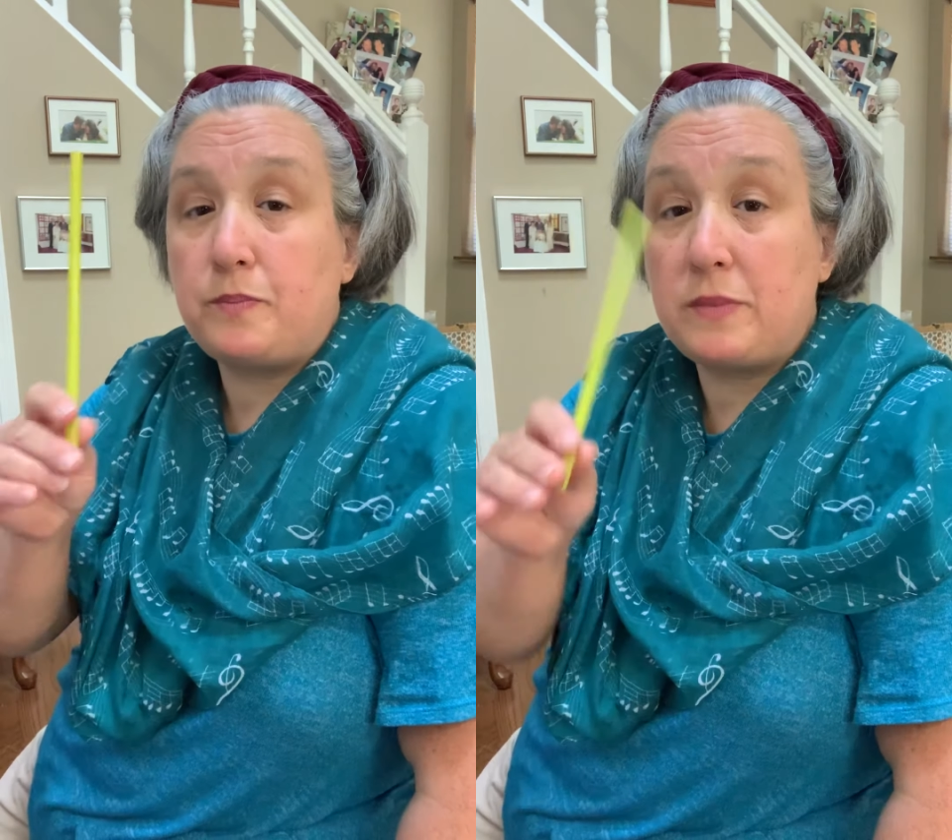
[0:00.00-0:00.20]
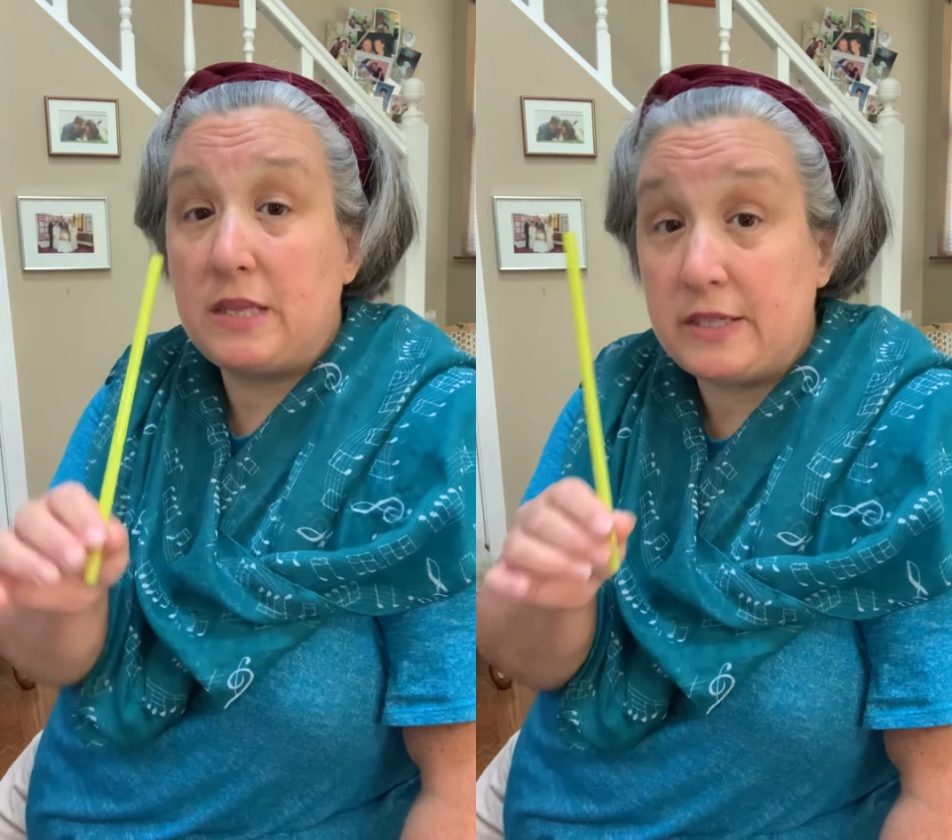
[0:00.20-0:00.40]

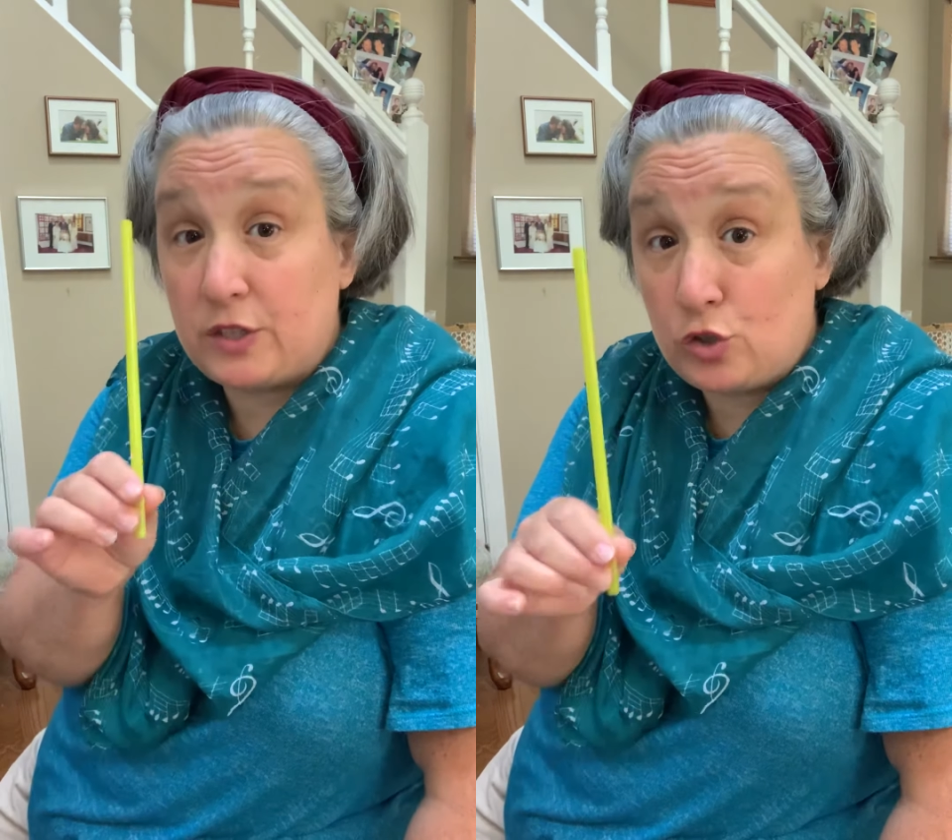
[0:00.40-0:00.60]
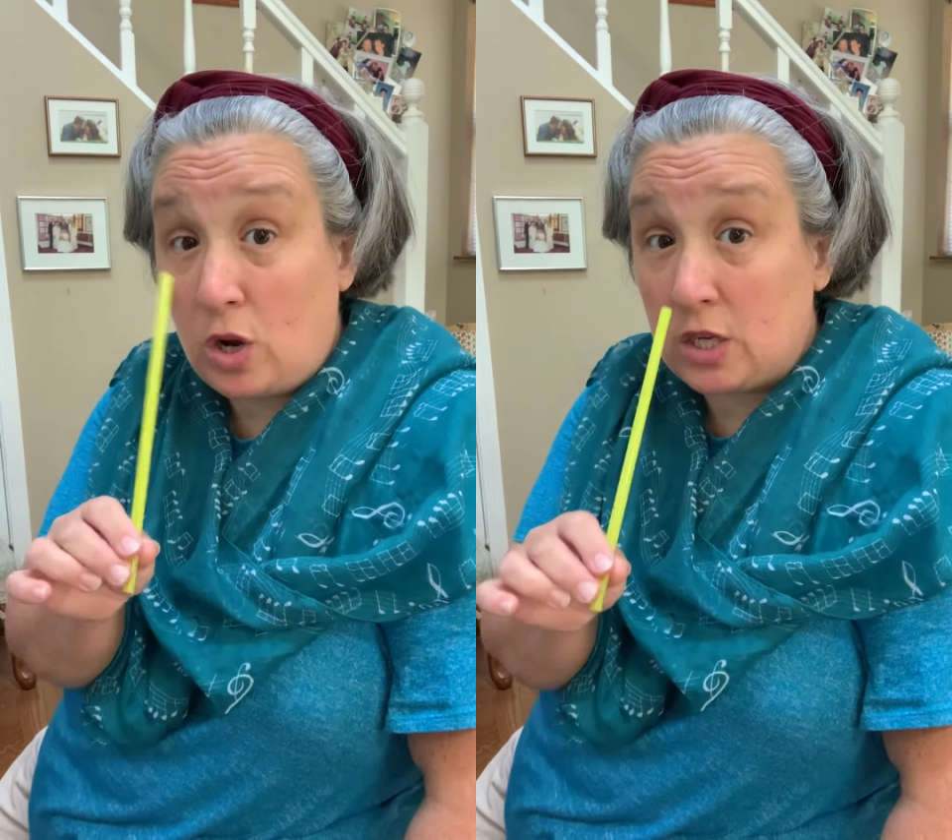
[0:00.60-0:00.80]
The
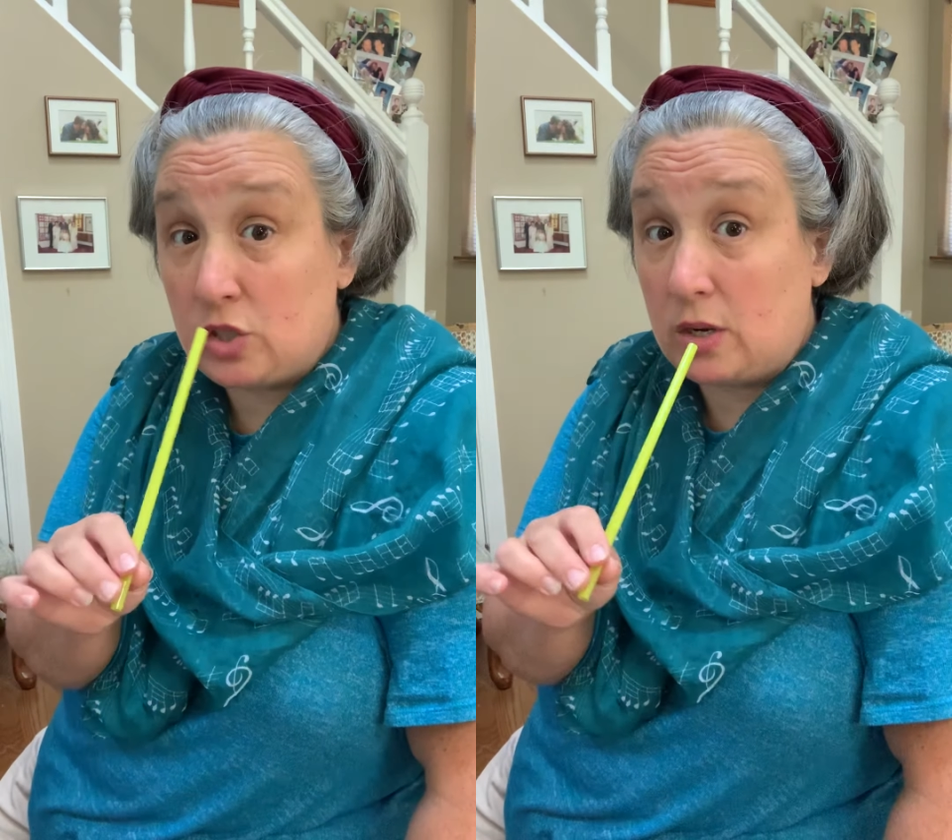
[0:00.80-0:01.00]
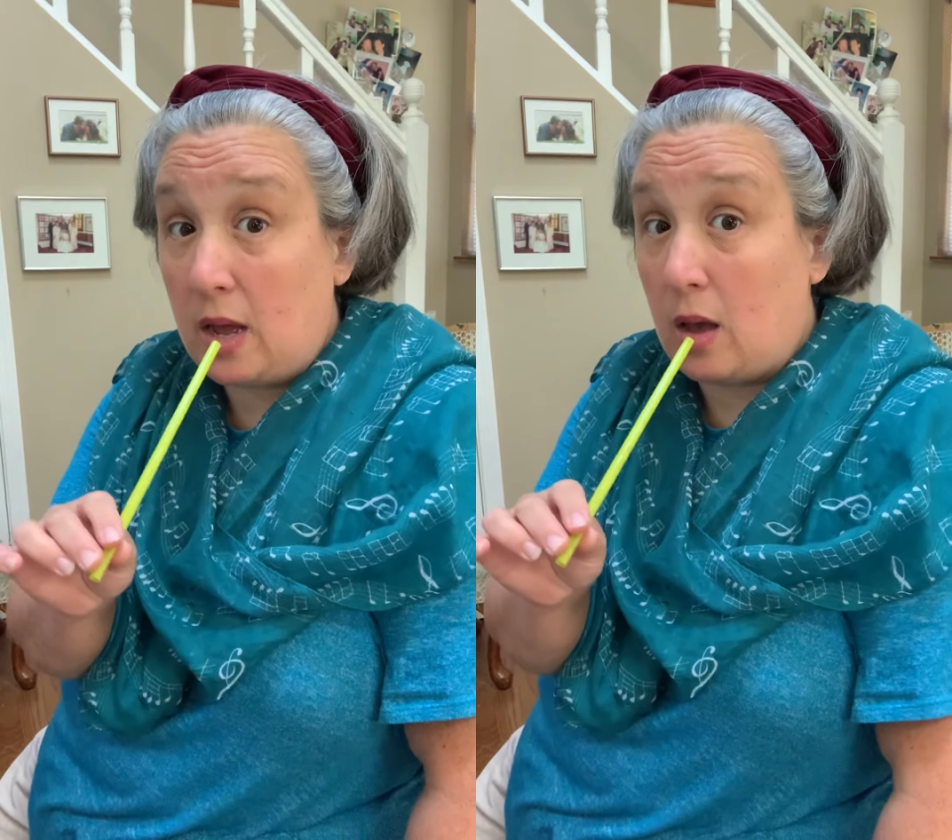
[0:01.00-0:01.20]
straw
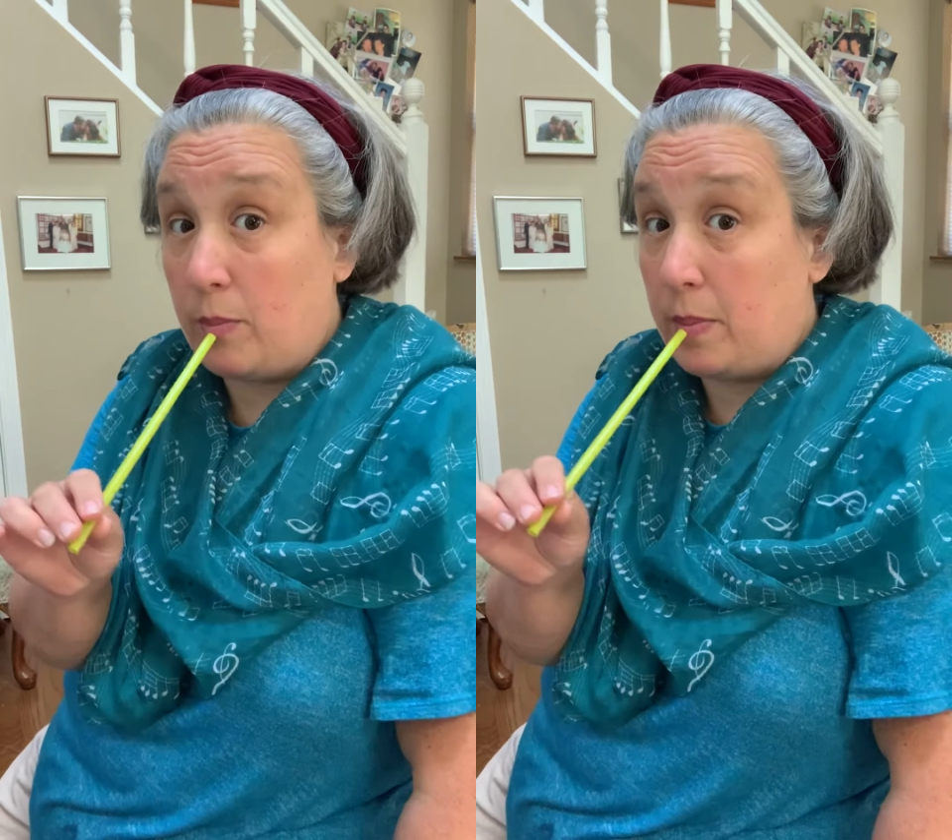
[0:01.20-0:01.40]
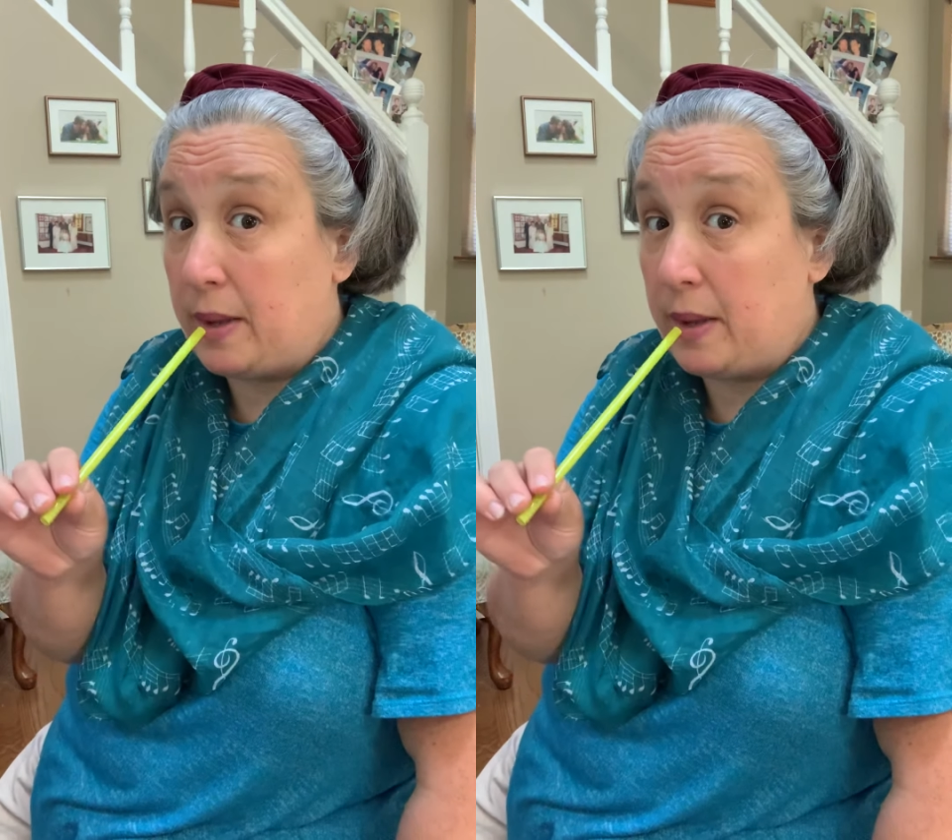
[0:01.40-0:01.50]
should help